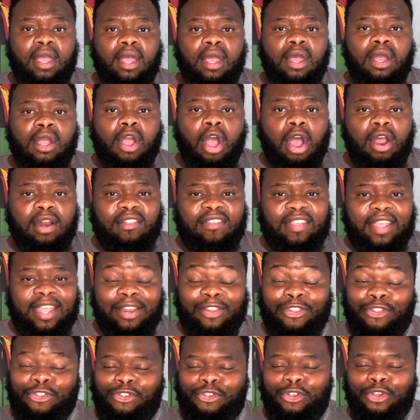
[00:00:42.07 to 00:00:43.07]

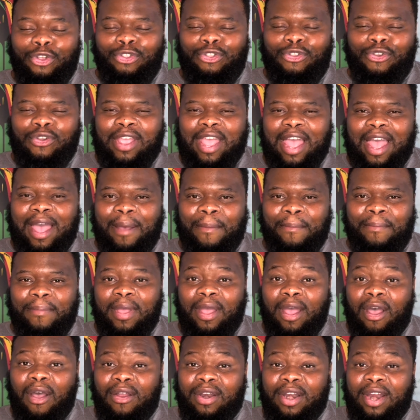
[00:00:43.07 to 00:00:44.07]
content. Soon to come
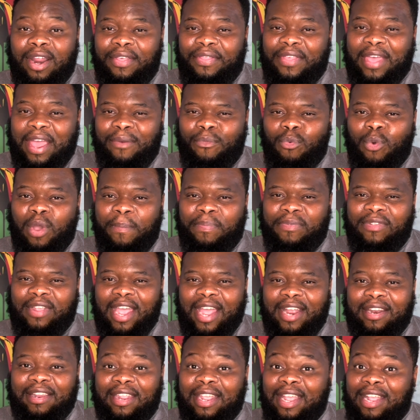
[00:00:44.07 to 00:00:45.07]
on that
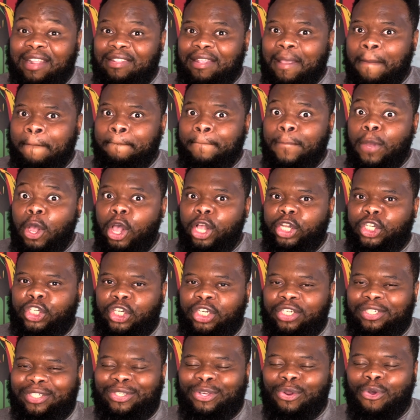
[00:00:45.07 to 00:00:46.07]
website is a merch
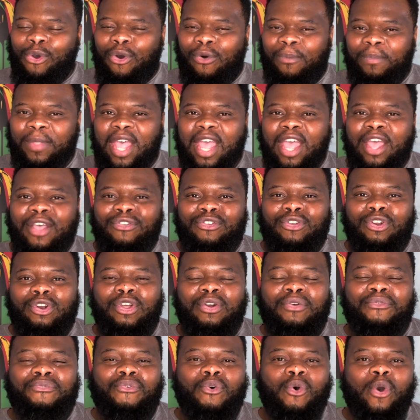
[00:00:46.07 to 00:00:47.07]
store, so
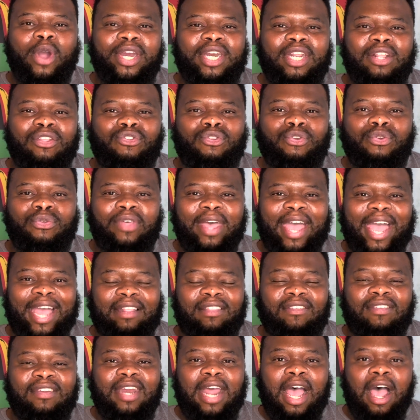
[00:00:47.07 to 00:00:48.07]
look forward to
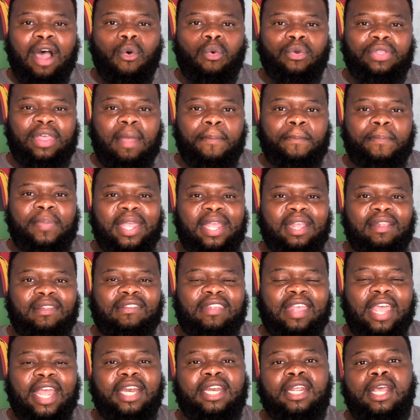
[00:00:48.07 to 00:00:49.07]
that. Now, with that being
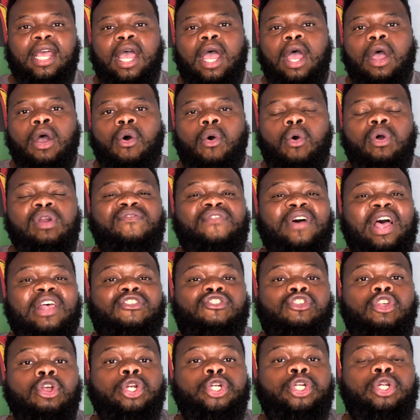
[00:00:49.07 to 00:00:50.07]
said, all of our
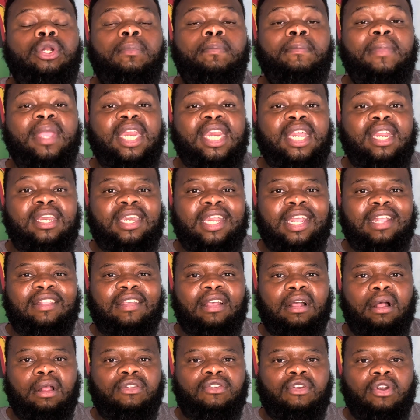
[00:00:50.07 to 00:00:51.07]
social media
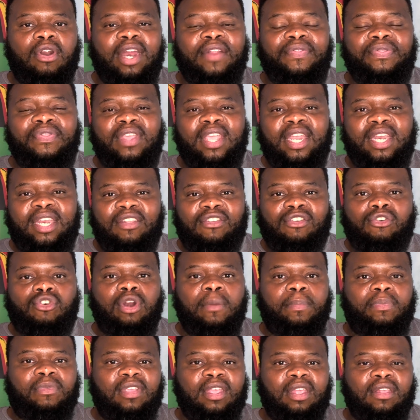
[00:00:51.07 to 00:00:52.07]
details are in the
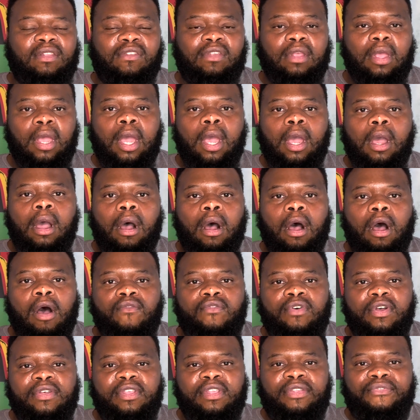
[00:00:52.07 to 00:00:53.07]
descriptors
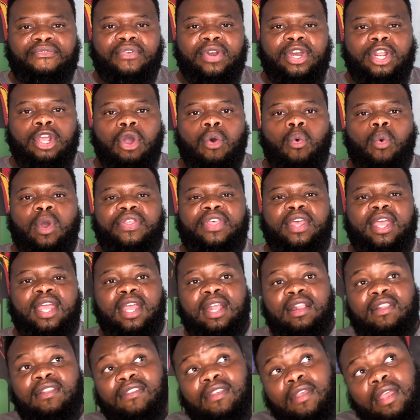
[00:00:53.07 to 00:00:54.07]
of this video, whether
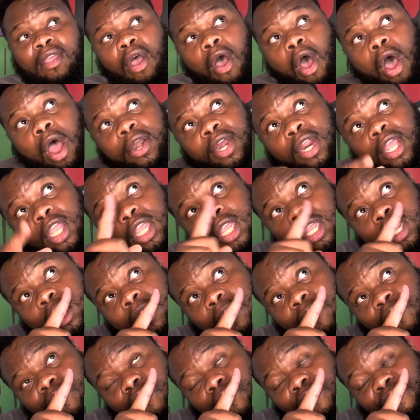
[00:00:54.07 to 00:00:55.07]
it's on
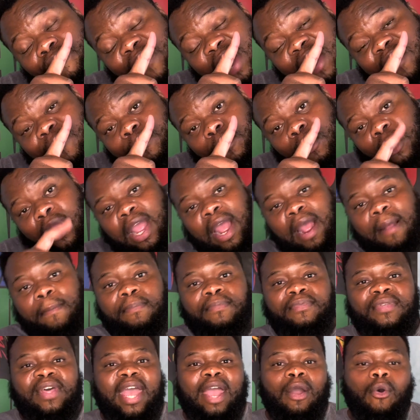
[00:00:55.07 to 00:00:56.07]
Facebook up
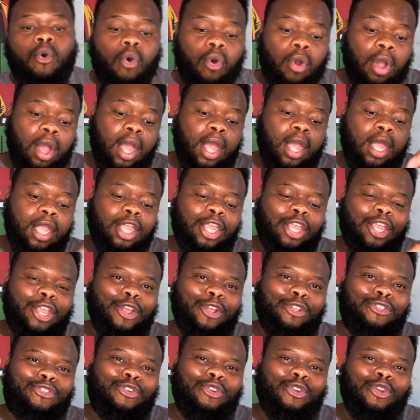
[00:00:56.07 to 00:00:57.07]
there or
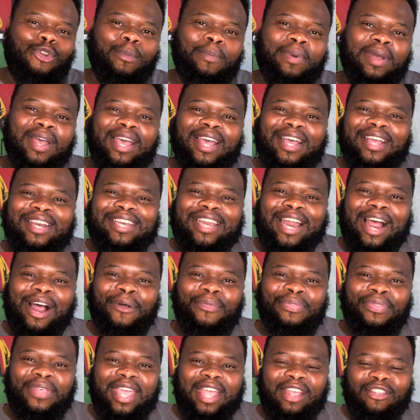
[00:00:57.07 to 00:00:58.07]
YouTube
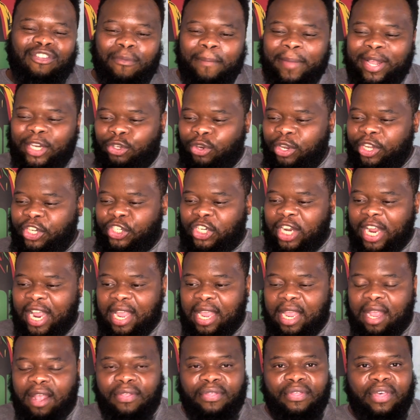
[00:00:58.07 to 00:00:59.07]
down there, so make sure you
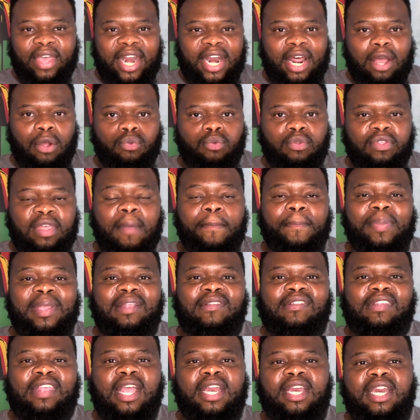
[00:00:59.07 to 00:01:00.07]
check that out. With that being
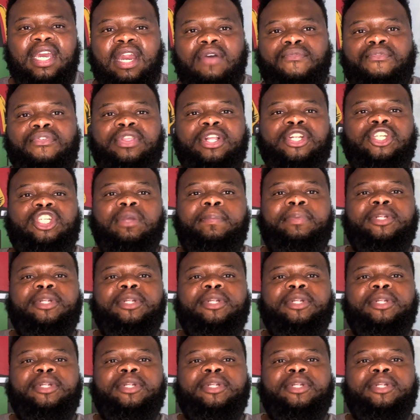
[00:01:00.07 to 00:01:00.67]
said, enough of the jibber